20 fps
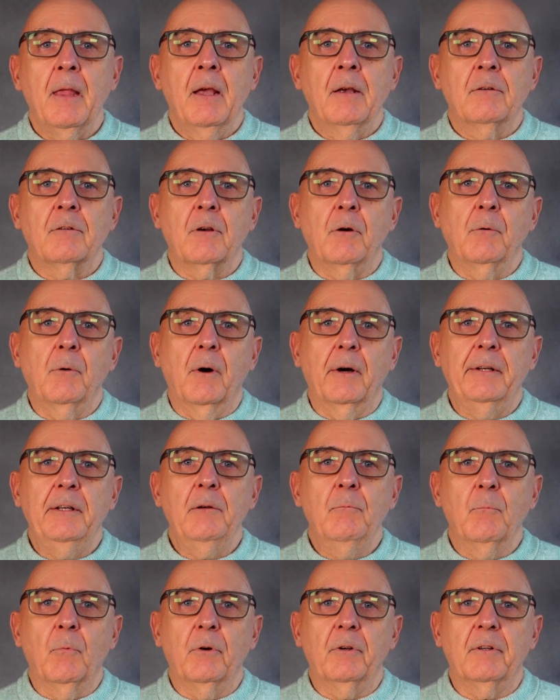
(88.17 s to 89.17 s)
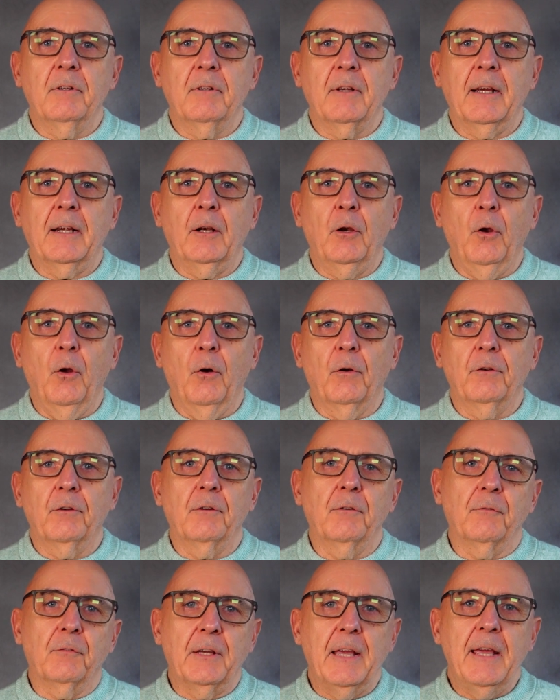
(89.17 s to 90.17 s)
so I didn't want to take
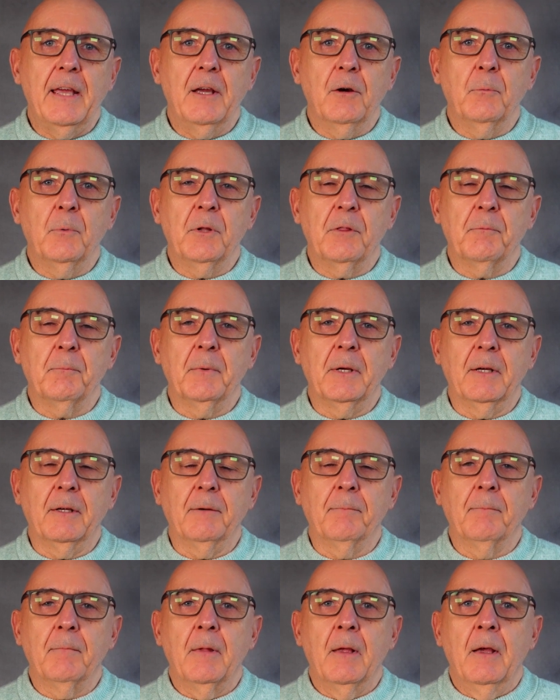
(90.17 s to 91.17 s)
lots of gear with me.